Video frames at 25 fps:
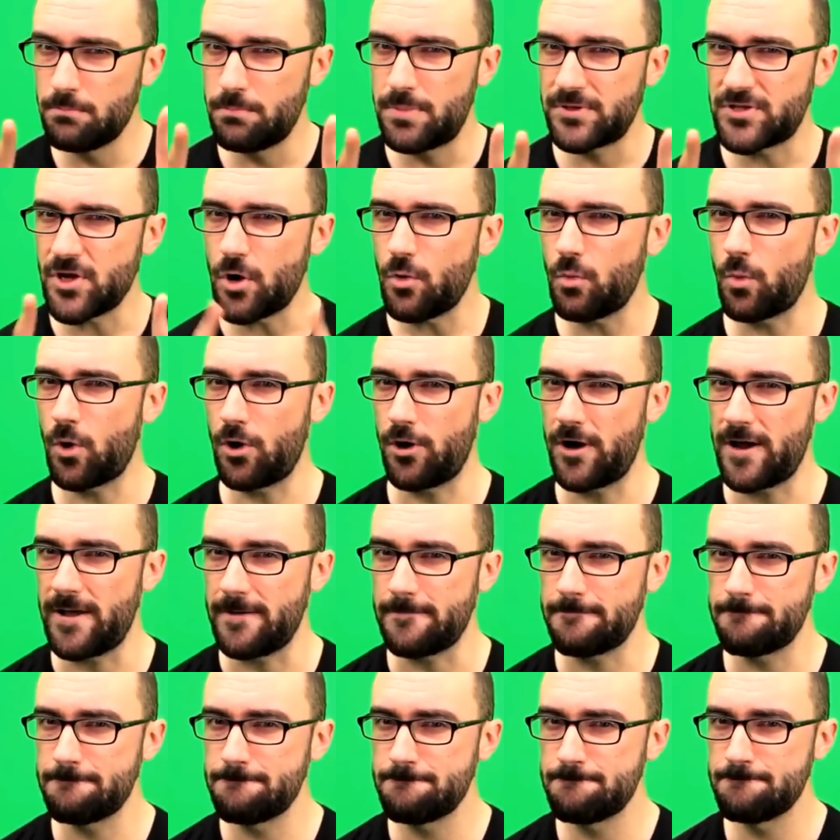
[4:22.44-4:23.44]
But don't worry.
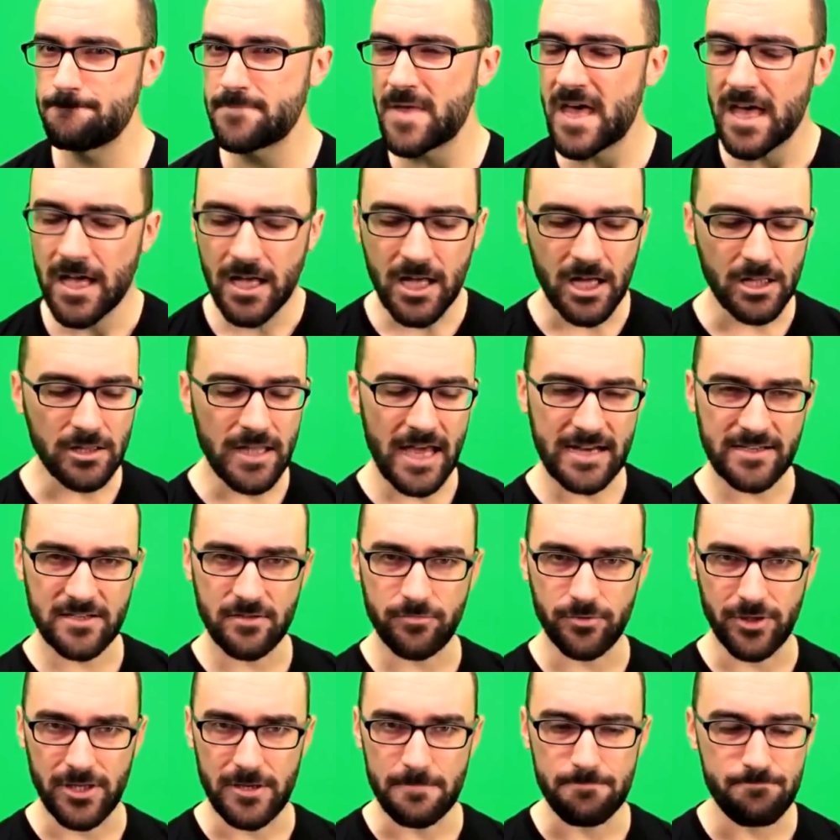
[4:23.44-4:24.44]

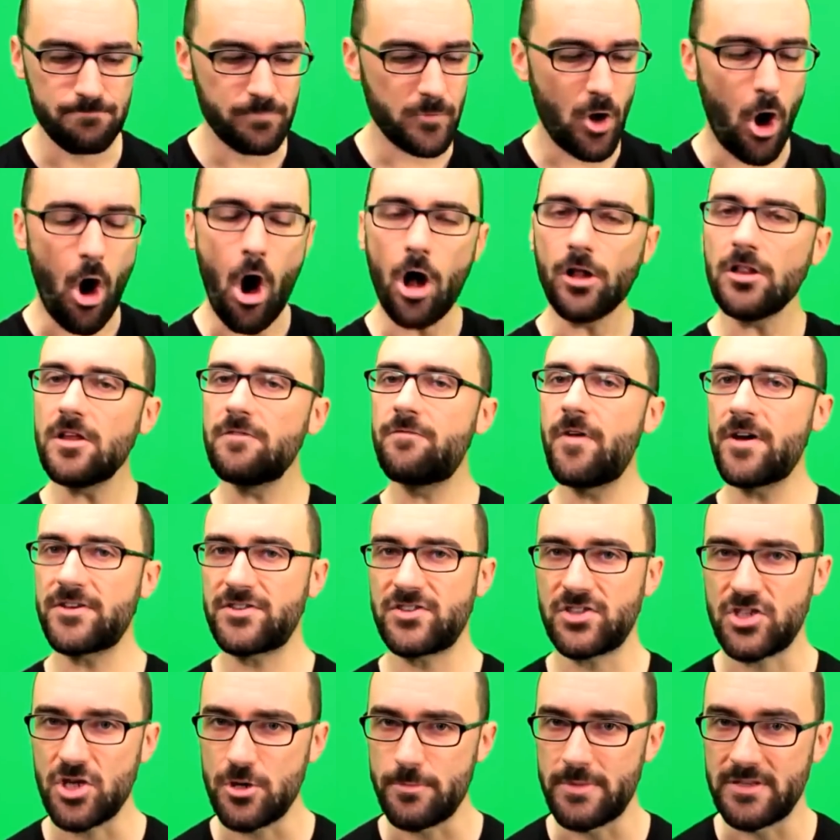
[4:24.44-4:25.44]
Collectively, all of
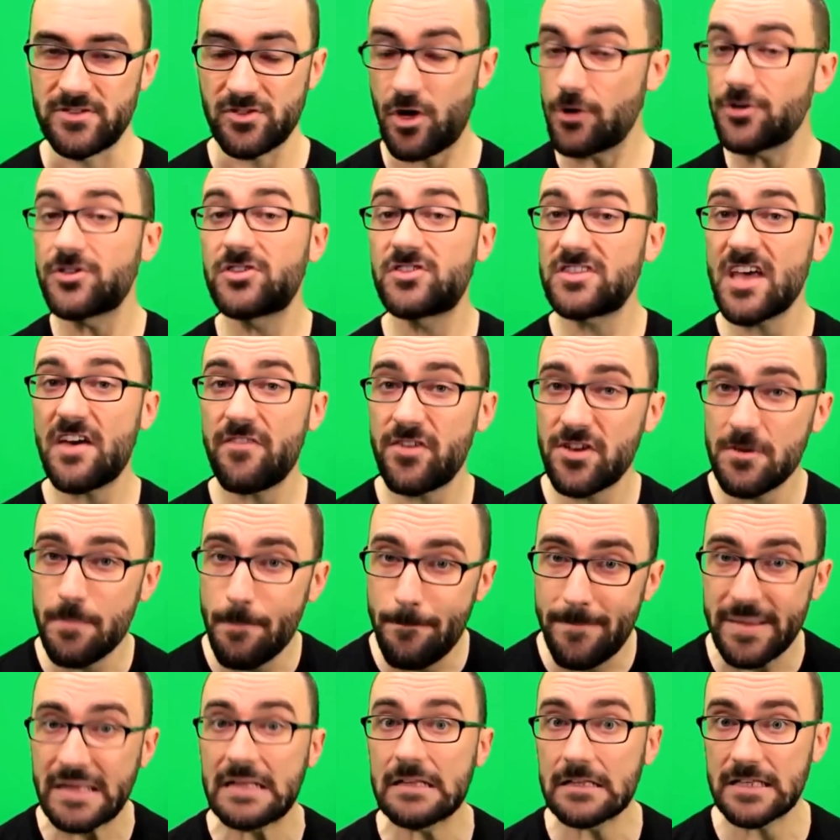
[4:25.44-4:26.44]
us humans, all 7
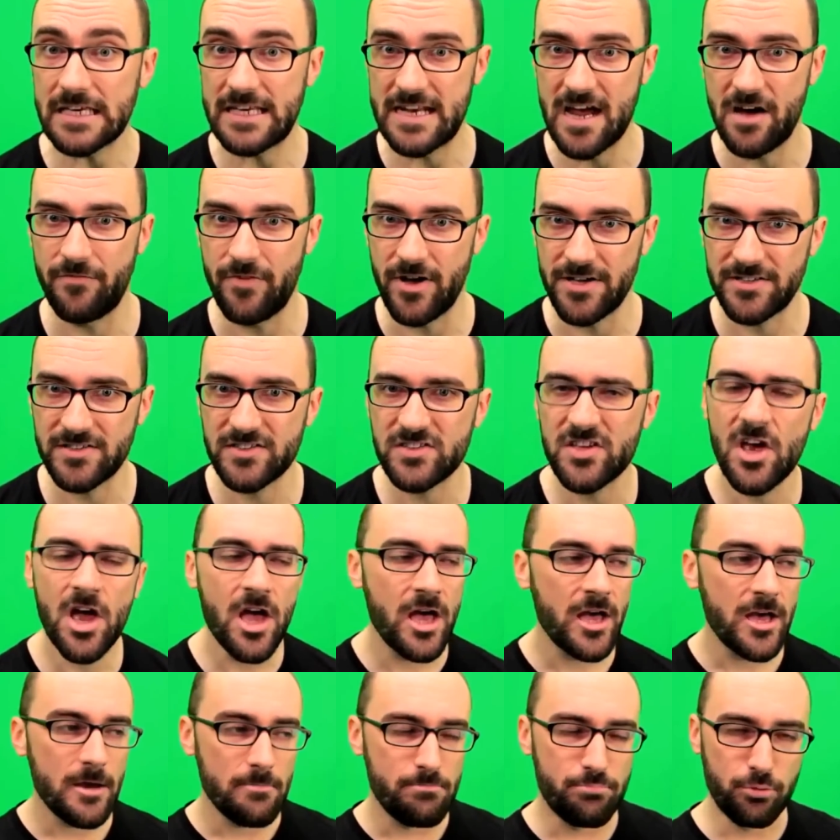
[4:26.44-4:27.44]
billion of us,
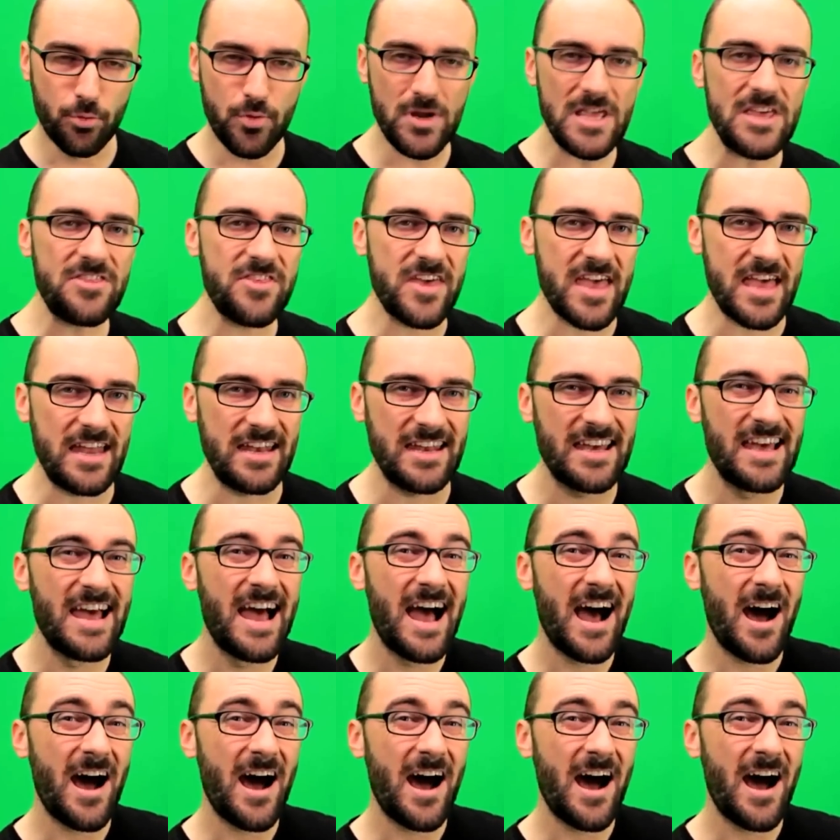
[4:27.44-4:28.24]
breathe in